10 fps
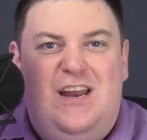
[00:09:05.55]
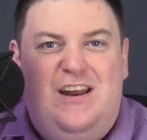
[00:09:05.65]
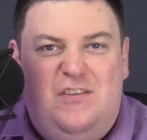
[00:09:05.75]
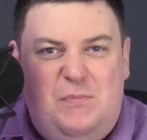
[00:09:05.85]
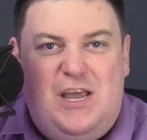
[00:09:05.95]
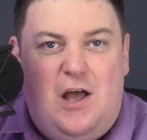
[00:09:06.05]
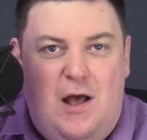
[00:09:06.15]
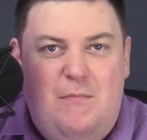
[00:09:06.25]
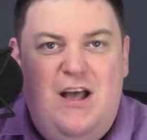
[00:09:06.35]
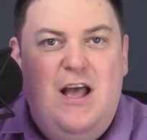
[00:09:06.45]
that it has
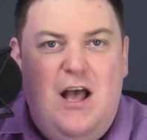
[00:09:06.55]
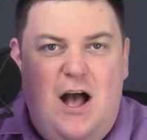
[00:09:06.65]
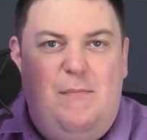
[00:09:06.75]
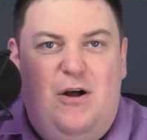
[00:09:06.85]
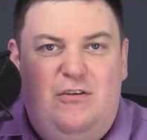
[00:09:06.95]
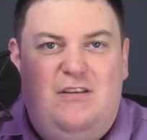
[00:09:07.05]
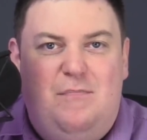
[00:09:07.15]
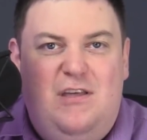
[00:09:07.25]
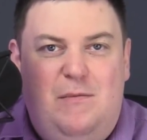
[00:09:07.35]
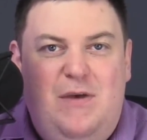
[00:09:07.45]
become about
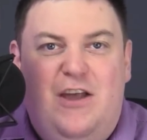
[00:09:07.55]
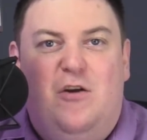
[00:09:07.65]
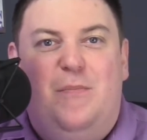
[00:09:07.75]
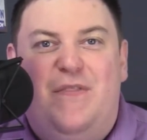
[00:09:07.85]
something bigger,